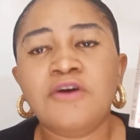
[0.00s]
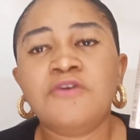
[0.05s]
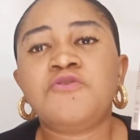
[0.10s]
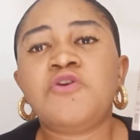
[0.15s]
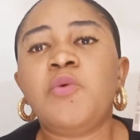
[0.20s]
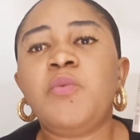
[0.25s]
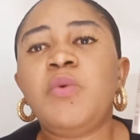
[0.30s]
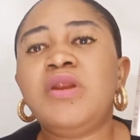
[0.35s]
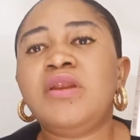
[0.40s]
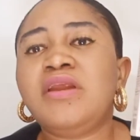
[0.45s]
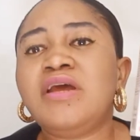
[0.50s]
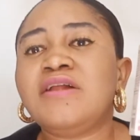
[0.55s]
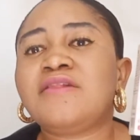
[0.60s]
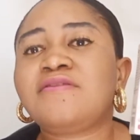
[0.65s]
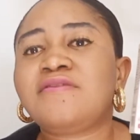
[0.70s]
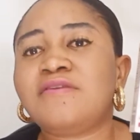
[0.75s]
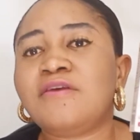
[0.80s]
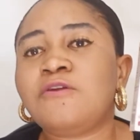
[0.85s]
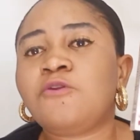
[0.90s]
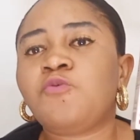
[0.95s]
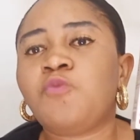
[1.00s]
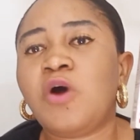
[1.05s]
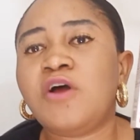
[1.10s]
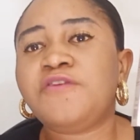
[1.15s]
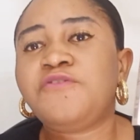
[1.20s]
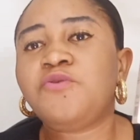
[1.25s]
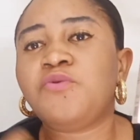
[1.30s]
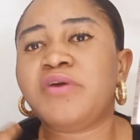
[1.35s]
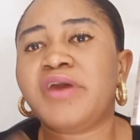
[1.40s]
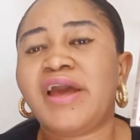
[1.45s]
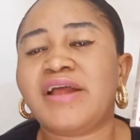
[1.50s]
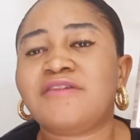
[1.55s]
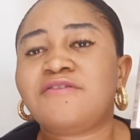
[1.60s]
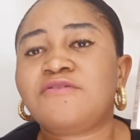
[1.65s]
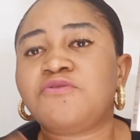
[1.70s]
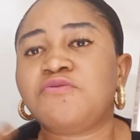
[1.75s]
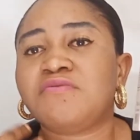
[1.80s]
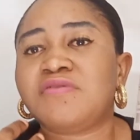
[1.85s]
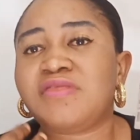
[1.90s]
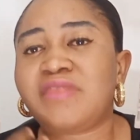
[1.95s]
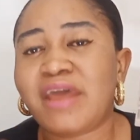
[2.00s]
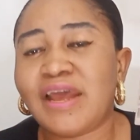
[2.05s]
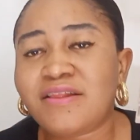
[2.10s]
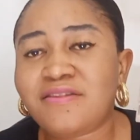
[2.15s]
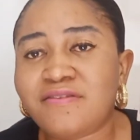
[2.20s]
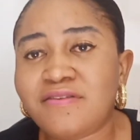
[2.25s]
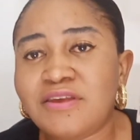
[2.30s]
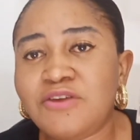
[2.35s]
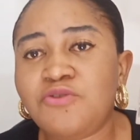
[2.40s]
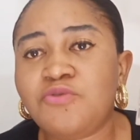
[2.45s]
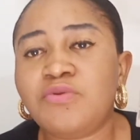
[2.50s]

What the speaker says: So we need things. Once you get to 30,